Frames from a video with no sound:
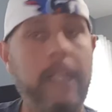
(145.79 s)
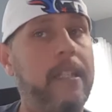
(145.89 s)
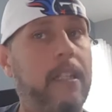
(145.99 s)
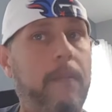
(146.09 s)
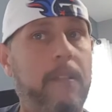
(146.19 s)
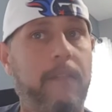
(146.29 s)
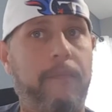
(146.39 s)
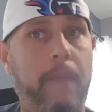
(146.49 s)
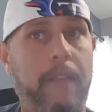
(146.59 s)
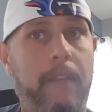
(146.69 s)
expensive
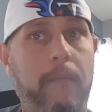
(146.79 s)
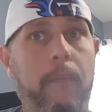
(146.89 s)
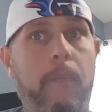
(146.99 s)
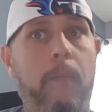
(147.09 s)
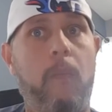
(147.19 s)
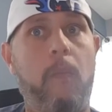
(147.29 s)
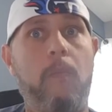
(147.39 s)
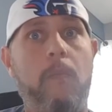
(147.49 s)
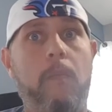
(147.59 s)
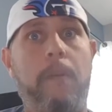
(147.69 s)
method,
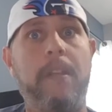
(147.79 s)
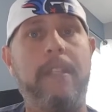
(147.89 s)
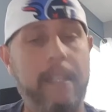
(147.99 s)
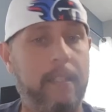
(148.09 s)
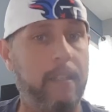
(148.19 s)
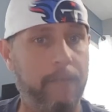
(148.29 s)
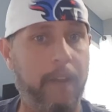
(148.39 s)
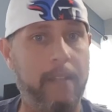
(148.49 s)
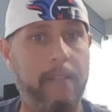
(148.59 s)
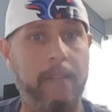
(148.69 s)
but decent
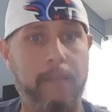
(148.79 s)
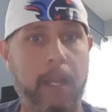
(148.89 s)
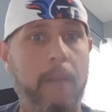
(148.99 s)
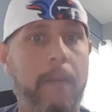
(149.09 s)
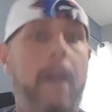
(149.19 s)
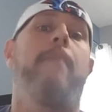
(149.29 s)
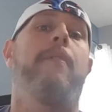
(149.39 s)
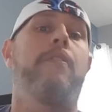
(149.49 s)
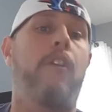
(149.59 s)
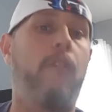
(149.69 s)
devices. I'm not going to buy a
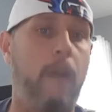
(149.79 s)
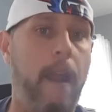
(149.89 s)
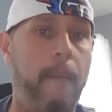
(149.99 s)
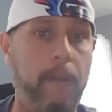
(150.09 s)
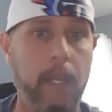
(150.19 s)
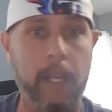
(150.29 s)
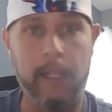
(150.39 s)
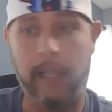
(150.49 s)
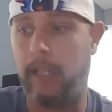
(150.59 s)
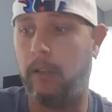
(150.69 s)
bunch of crap
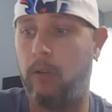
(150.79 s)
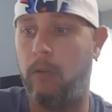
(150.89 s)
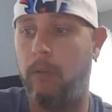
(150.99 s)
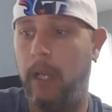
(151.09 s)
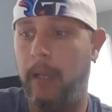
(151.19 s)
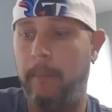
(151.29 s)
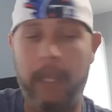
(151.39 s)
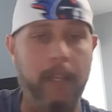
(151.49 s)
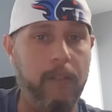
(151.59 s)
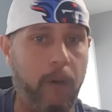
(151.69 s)
like little
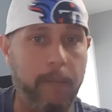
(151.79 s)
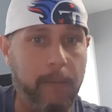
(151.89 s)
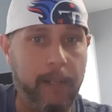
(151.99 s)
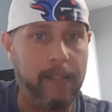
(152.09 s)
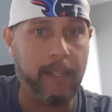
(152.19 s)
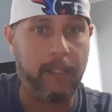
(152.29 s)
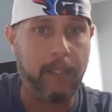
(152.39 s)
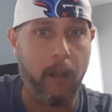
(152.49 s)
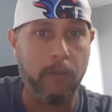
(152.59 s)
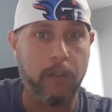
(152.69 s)
pins where I'm spending
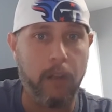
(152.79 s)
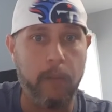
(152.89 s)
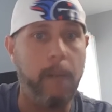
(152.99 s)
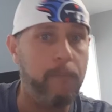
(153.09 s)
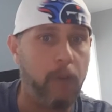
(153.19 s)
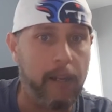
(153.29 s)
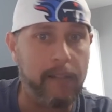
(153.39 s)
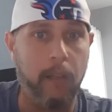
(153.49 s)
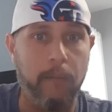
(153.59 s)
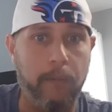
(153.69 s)
$6 on them. I'm trying to
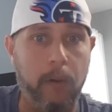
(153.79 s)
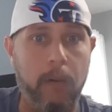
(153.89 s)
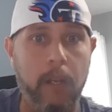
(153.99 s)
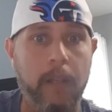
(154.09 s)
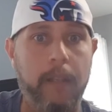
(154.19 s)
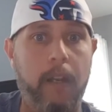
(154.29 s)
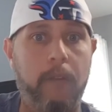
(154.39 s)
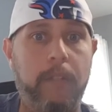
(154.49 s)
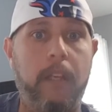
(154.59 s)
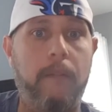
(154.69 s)
sell them for
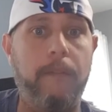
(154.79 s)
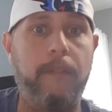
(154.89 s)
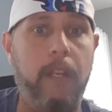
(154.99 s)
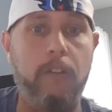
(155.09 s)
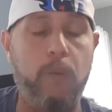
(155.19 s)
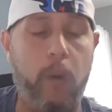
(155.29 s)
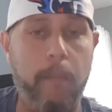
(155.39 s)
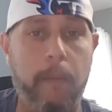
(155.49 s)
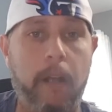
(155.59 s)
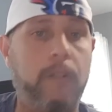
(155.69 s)
10 or 15 or 20
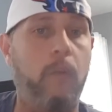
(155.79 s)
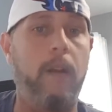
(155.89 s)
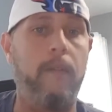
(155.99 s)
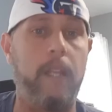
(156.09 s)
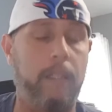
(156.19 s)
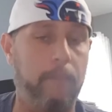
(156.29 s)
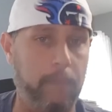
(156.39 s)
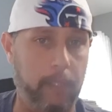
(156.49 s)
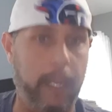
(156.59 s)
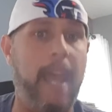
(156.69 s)
bucks or whatever, like
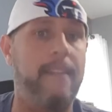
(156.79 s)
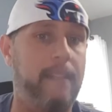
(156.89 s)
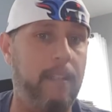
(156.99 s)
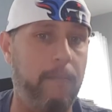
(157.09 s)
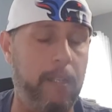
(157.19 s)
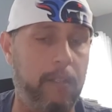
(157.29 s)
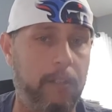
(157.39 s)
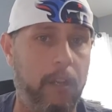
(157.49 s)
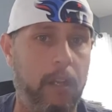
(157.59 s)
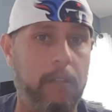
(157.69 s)
the gas station piece of
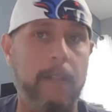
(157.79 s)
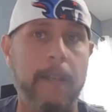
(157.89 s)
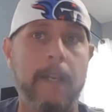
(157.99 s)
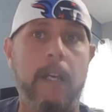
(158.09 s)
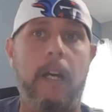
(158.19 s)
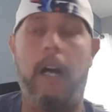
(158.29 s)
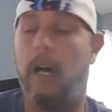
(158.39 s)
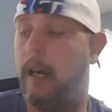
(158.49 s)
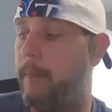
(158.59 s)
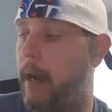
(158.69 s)
junks.
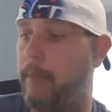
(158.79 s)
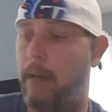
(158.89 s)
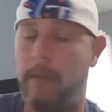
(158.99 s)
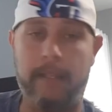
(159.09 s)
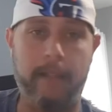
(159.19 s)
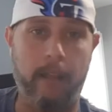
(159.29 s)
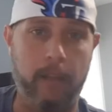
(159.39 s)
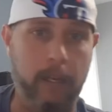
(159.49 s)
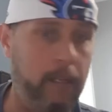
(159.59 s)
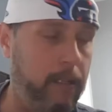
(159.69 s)
I'm going to be
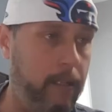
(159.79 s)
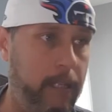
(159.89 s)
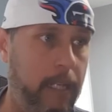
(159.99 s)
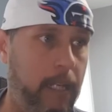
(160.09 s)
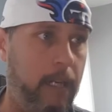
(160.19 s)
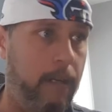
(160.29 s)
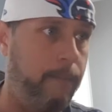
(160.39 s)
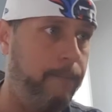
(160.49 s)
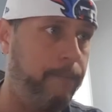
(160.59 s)
selling the